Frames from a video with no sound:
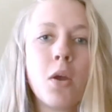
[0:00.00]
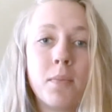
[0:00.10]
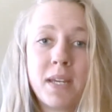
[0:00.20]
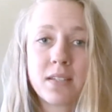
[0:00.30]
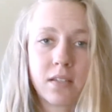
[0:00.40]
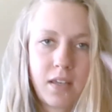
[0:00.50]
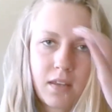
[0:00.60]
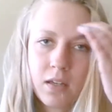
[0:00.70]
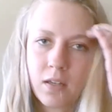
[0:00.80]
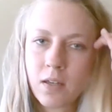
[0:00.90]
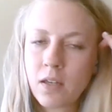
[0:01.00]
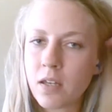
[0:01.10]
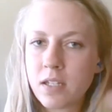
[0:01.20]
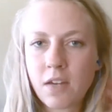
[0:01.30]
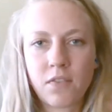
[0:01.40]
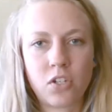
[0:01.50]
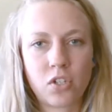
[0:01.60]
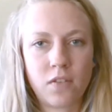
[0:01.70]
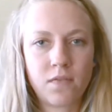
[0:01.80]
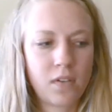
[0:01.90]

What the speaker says: Basically, the definition